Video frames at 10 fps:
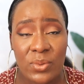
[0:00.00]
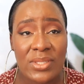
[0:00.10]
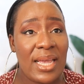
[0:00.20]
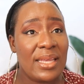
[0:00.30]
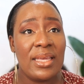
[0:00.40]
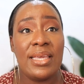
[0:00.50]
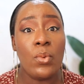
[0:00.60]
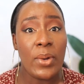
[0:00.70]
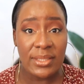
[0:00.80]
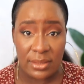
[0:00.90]
He was like,
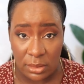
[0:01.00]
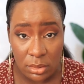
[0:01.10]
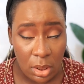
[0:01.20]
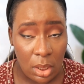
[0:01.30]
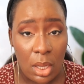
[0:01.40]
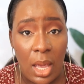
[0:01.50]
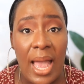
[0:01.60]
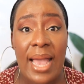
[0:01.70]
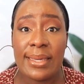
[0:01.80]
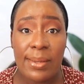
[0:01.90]
he went in
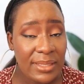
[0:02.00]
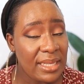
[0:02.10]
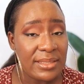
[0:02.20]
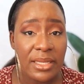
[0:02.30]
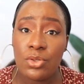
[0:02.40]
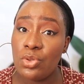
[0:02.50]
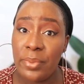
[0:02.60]
and came out and said,